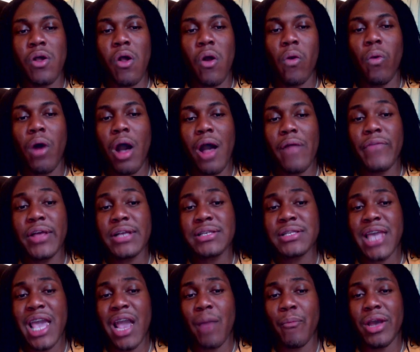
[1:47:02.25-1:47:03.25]
Well, on this
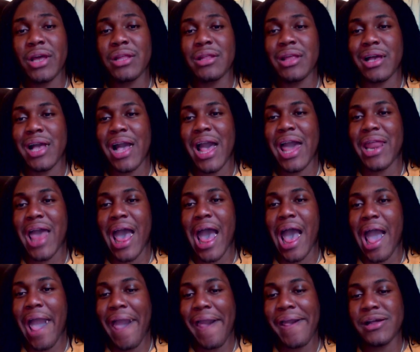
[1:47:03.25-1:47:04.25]
camera, it looked kind of
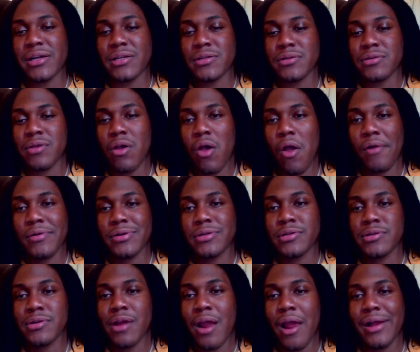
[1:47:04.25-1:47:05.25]
aight.
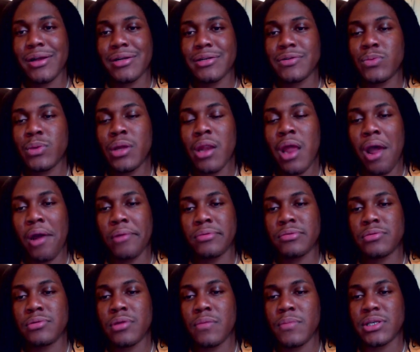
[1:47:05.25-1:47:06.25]
Well, no.
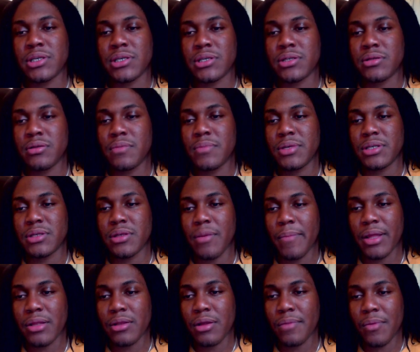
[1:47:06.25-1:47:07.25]
Let me just give me
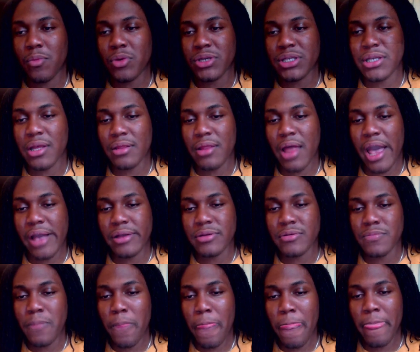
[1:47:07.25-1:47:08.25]
a little bit more sunlight.
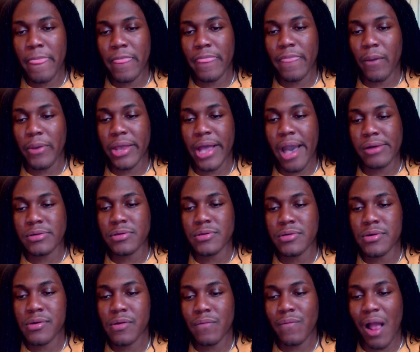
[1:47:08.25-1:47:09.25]
There we go.
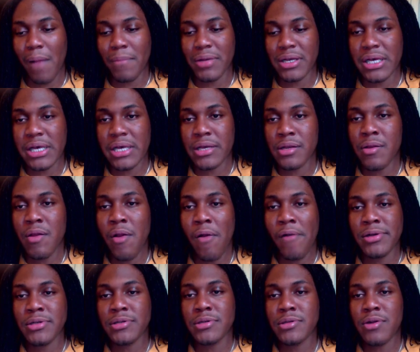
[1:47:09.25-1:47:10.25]
Now I'm good.
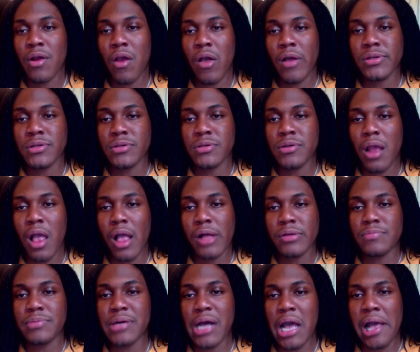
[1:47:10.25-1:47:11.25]

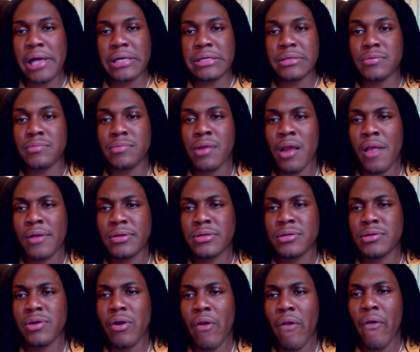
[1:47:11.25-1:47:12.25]
But,
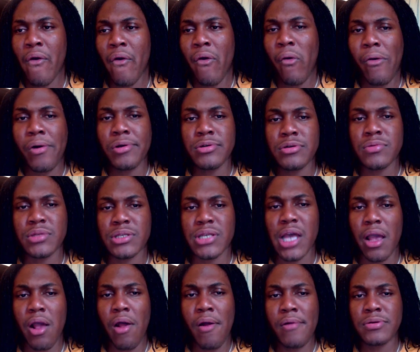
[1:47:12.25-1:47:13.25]
1
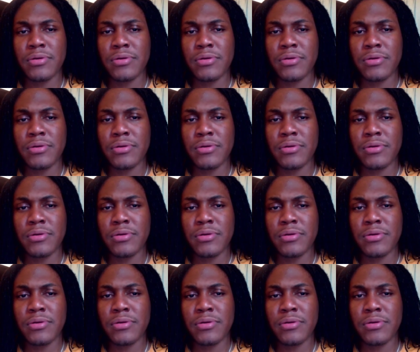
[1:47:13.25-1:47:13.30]
second.